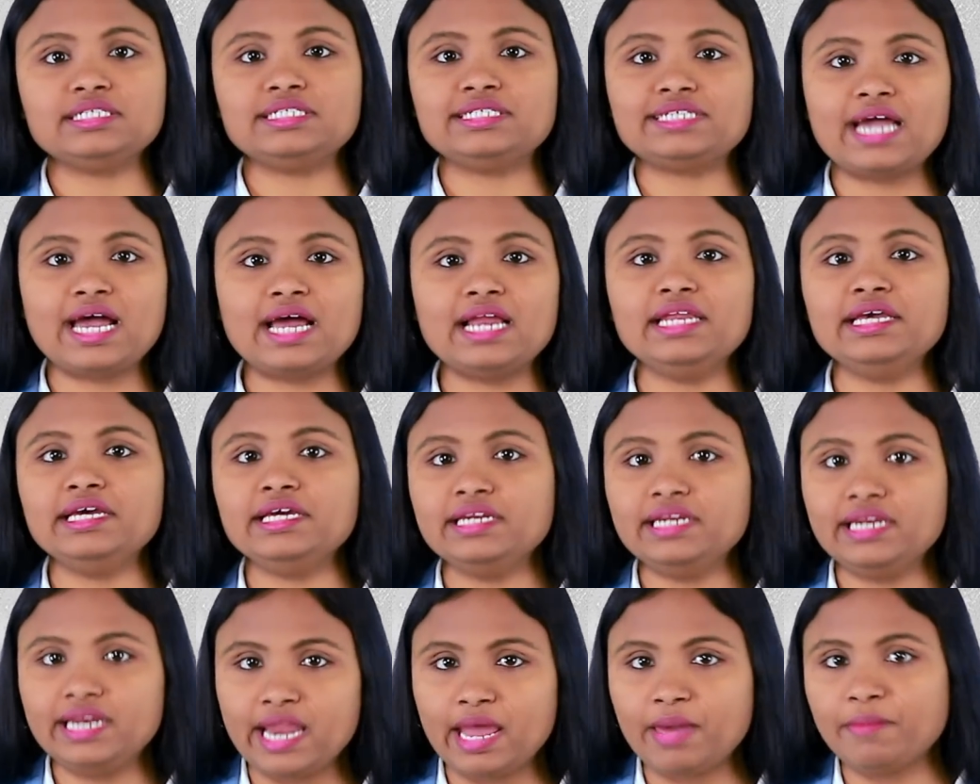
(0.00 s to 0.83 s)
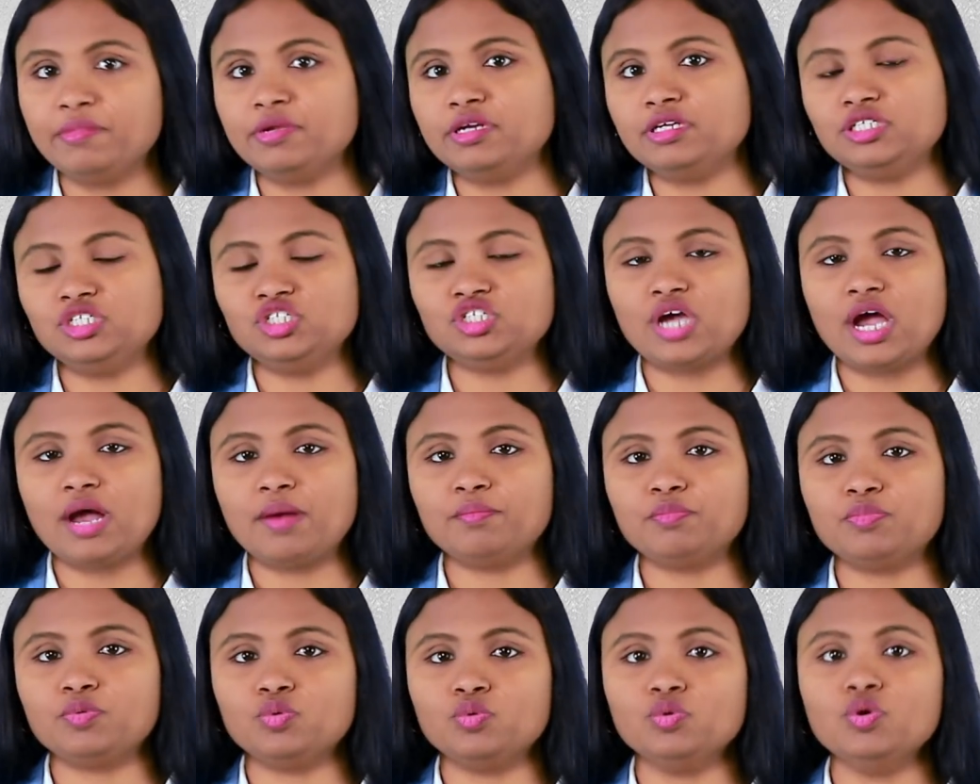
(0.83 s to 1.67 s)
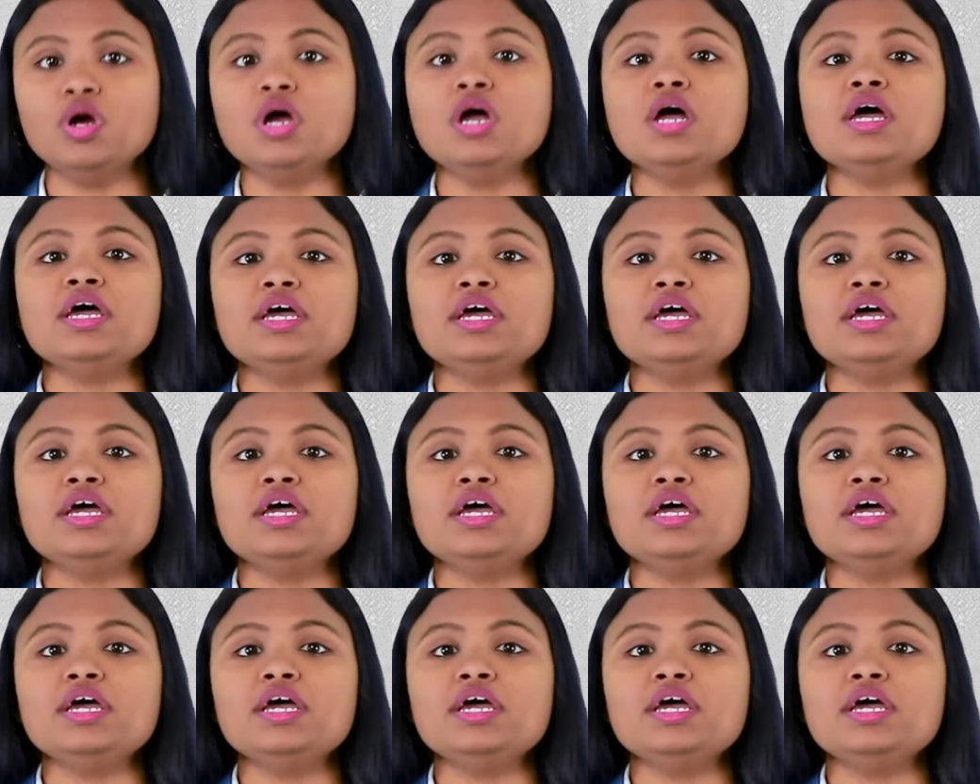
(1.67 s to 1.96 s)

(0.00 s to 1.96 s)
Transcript: Italian Lemon Shampoo